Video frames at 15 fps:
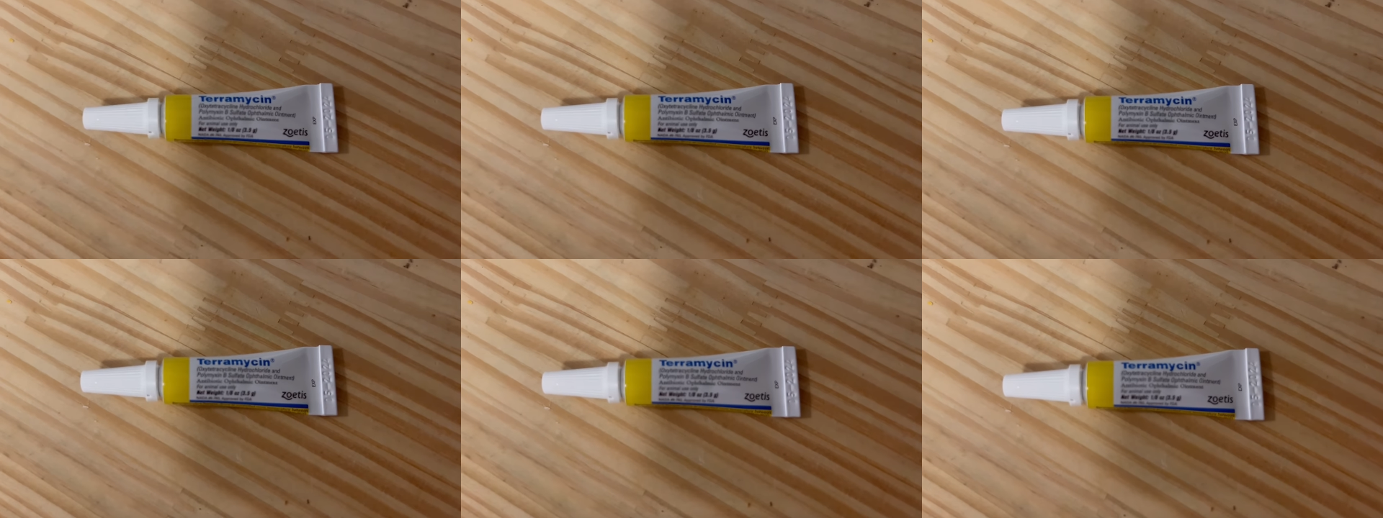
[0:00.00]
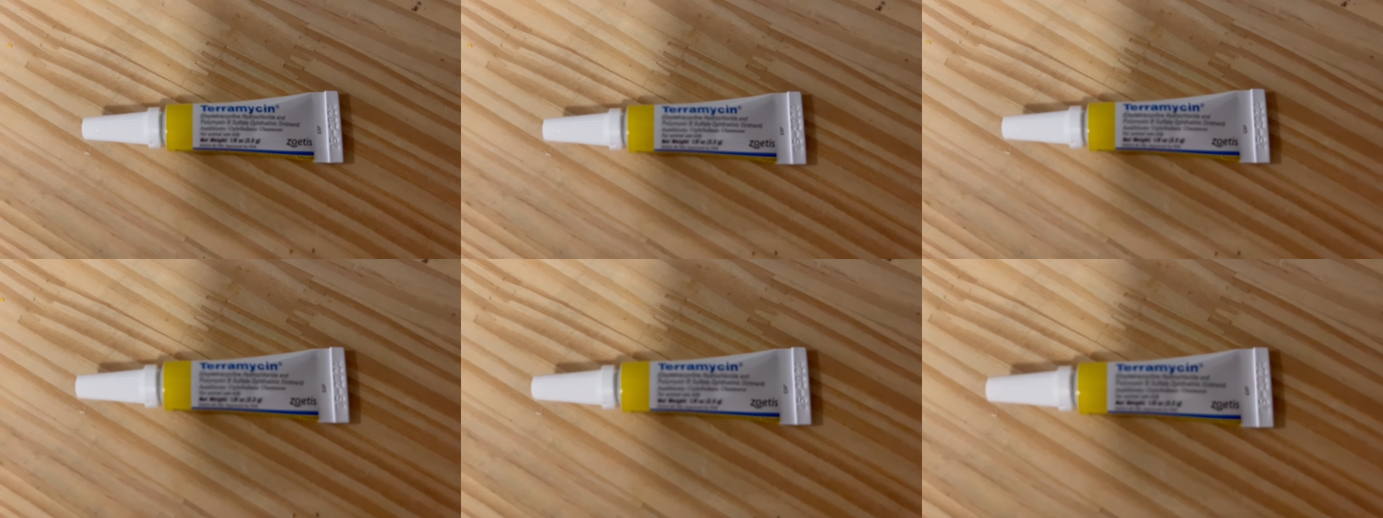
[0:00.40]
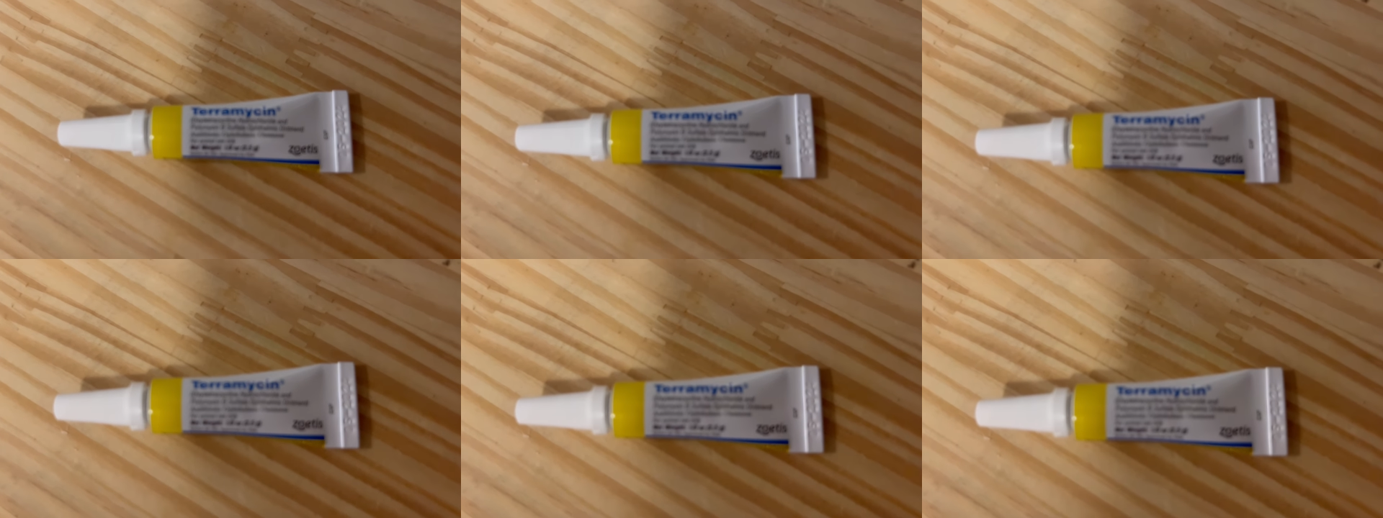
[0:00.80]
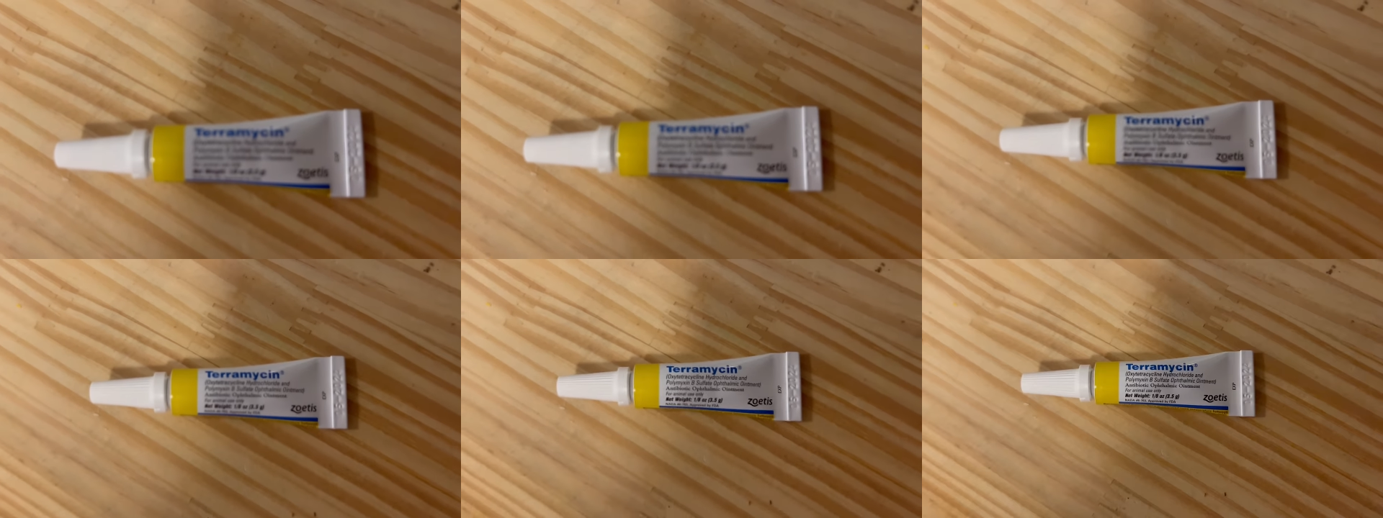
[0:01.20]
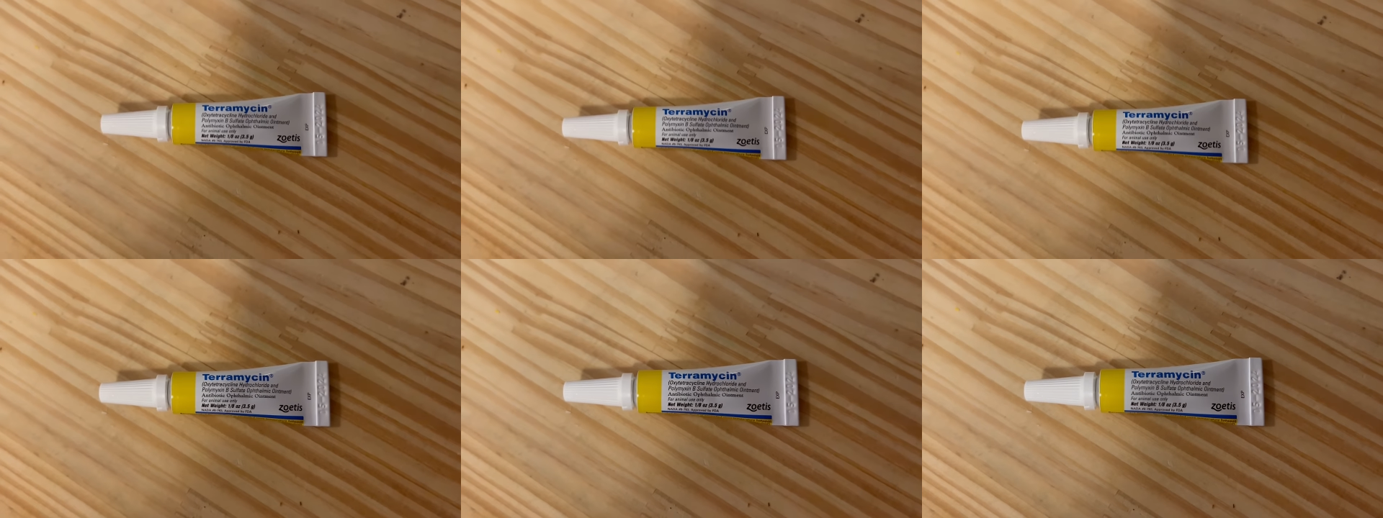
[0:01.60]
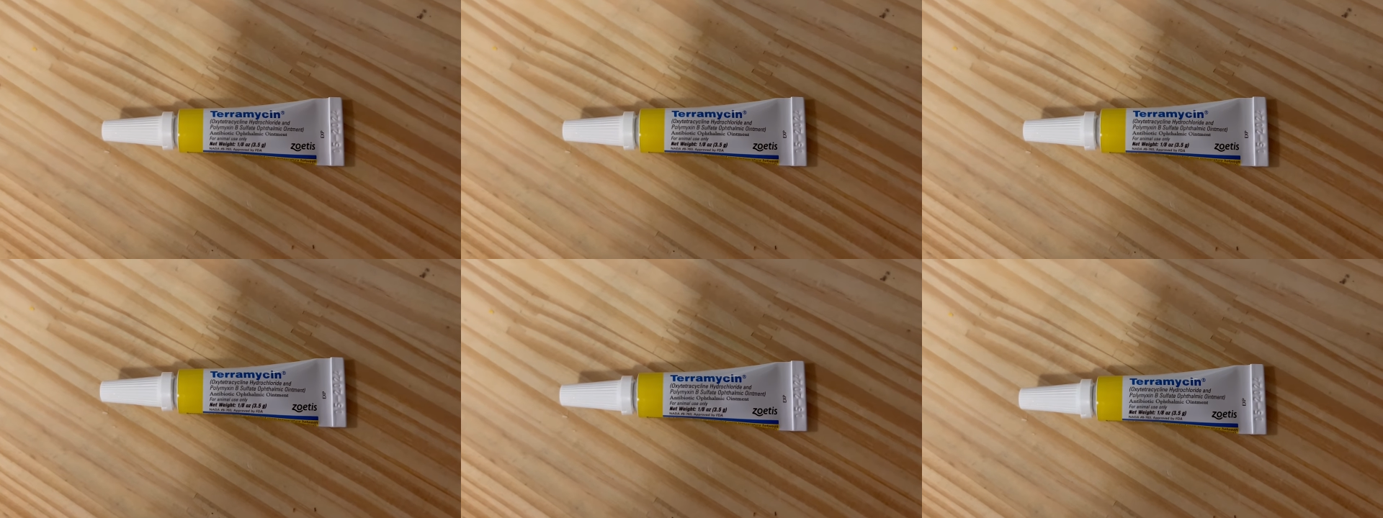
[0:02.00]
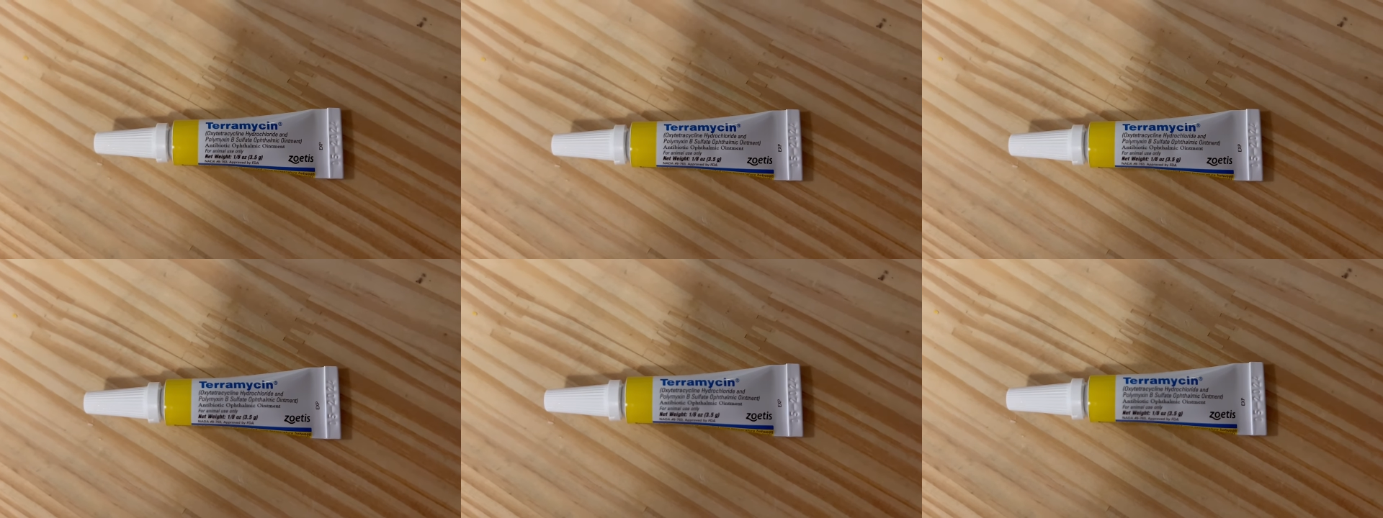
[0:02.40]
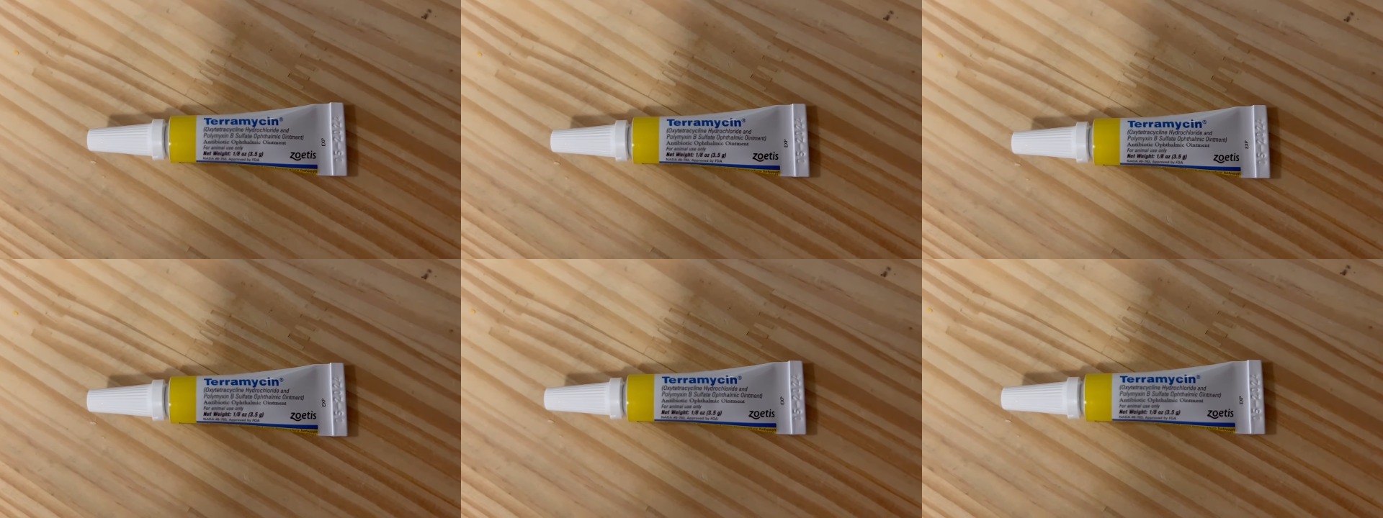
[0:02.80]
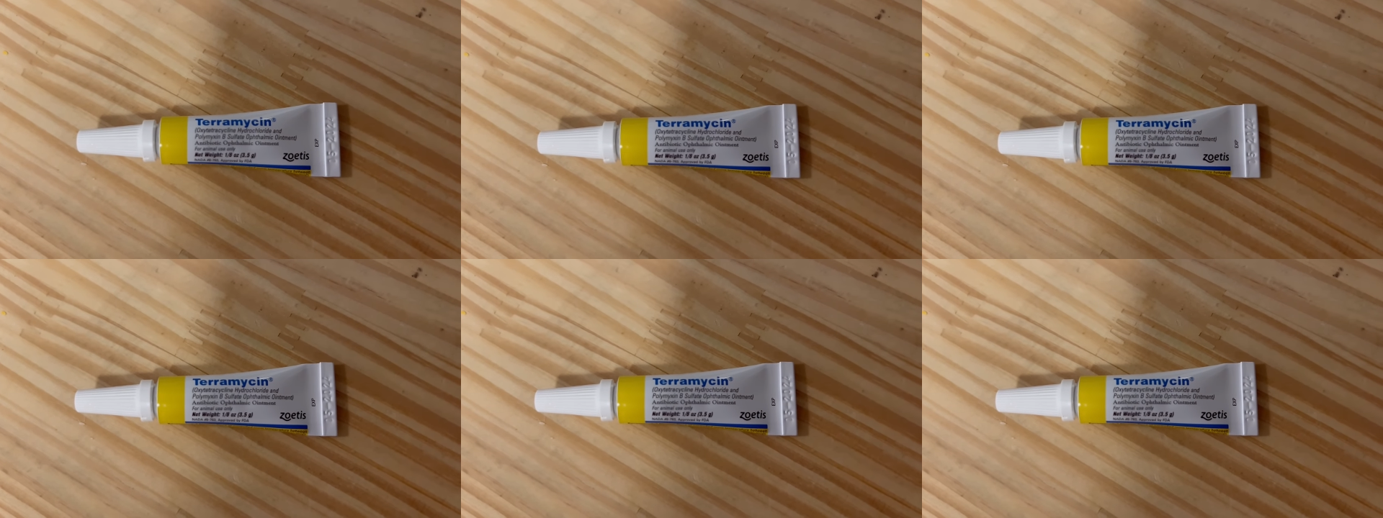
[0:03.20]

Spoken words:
Nobody's mouth can be seen.